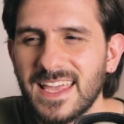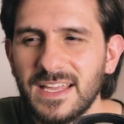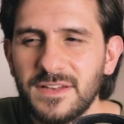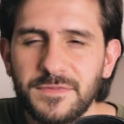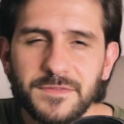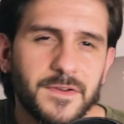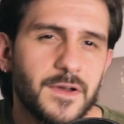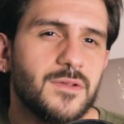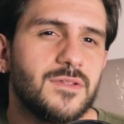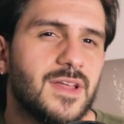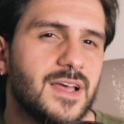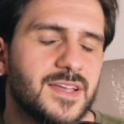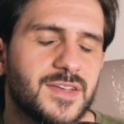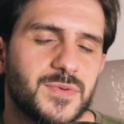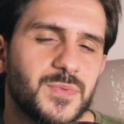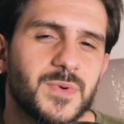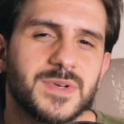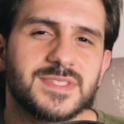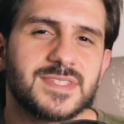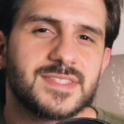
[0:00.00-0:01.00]
It felt like
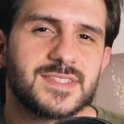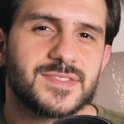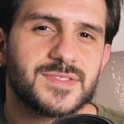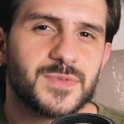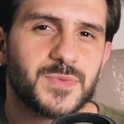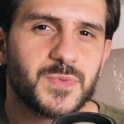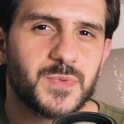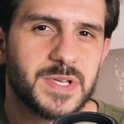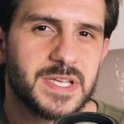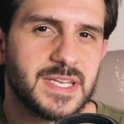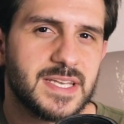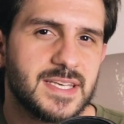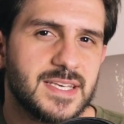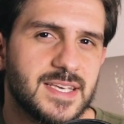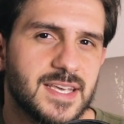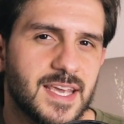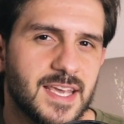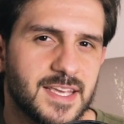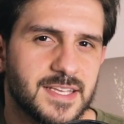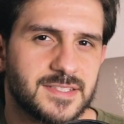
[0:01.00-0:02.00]
it was
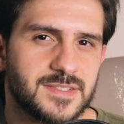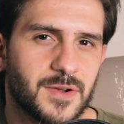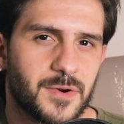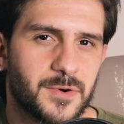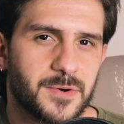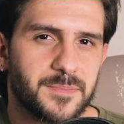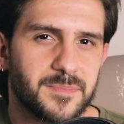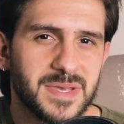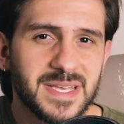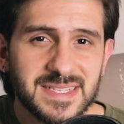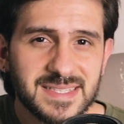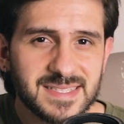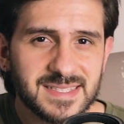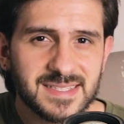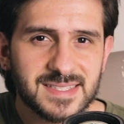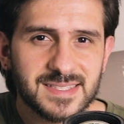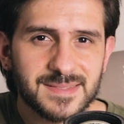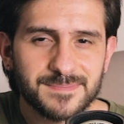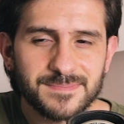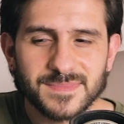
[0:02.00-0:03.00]
really hit or
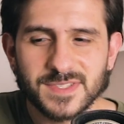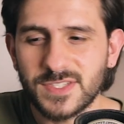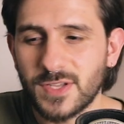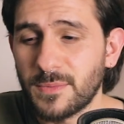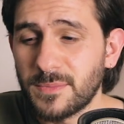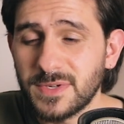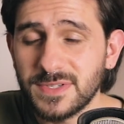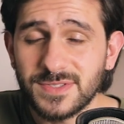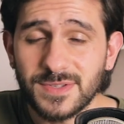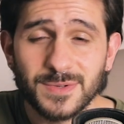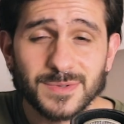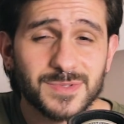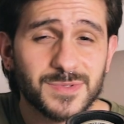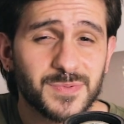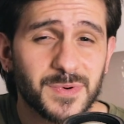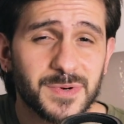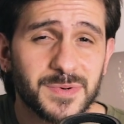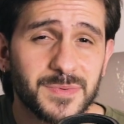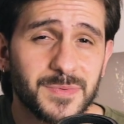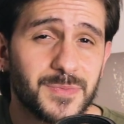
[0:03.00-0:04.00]
miss. Some
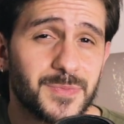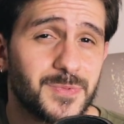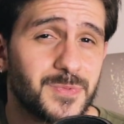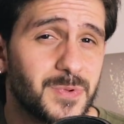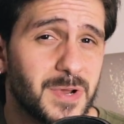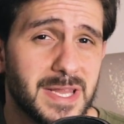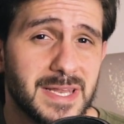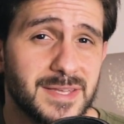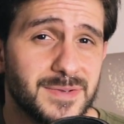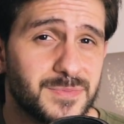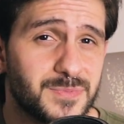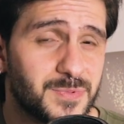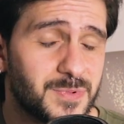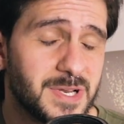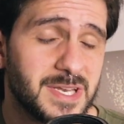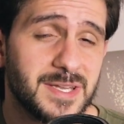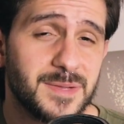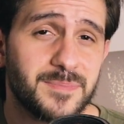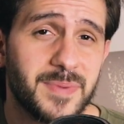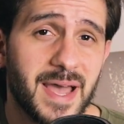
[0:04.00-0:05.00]
results were really,
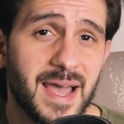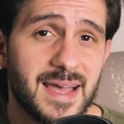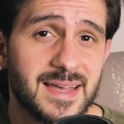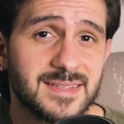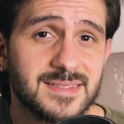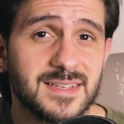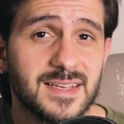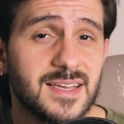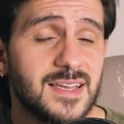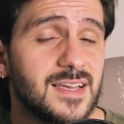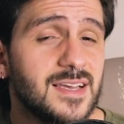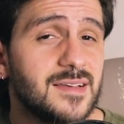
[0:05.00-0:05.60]
really bad.